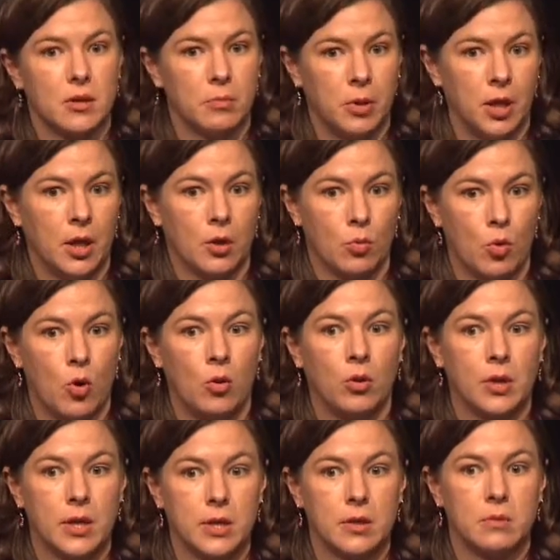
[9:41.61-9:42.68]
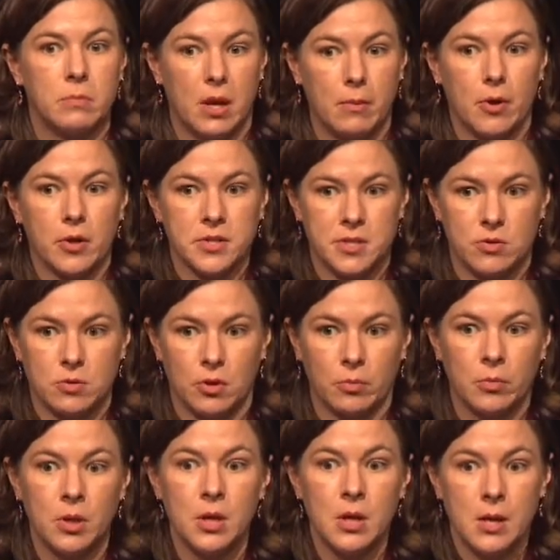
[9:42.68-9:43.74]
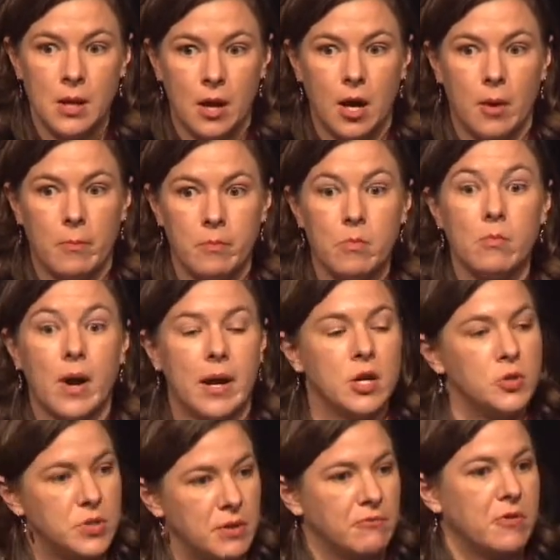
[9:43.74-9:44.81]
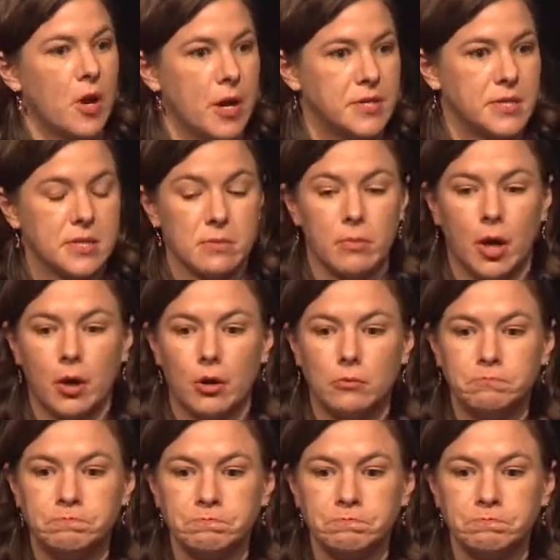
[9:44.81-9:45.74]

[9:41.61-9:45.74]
are playing a role in metabolic syndrome by using flies as a model.